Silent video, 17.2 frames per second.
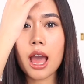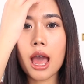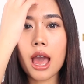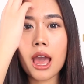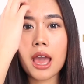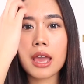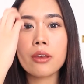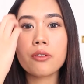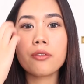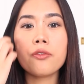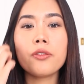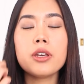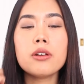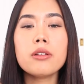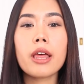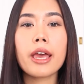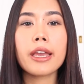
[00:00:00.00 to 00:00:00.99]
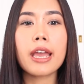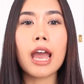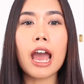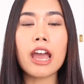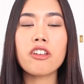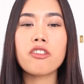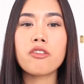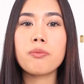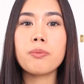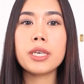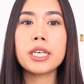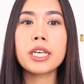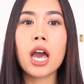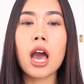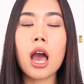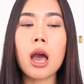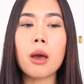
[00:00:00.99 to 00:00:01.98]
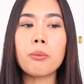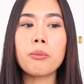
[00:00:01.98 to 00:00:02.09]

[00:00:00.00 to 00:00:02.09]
I feel like I've become